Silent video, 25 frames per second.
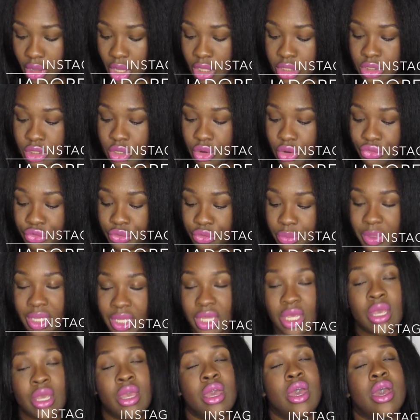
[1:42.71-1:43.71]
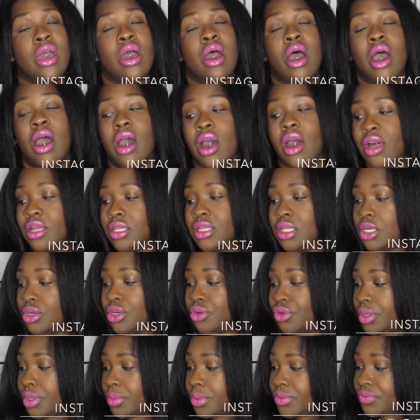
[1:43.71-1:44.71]
So for me, the
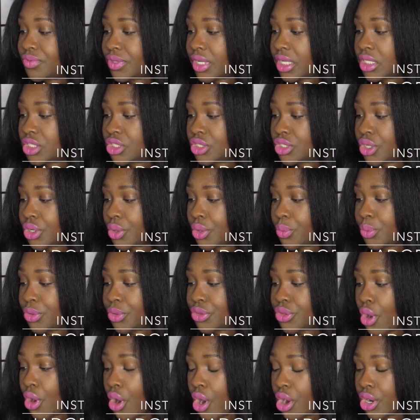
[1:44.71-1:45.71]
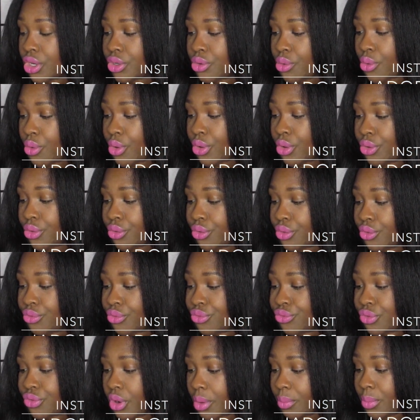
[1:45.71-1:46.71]
Cream of Nature with Argan Oil
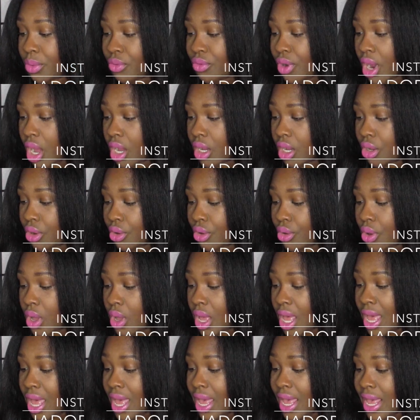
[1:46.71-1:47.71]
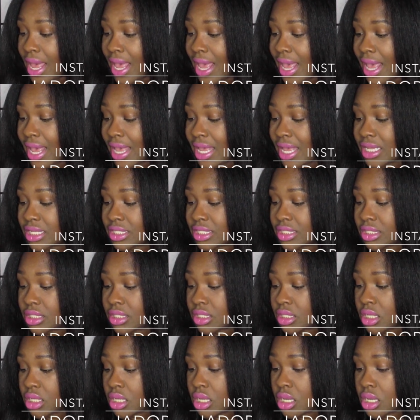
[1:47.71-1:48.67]
from Morocco is,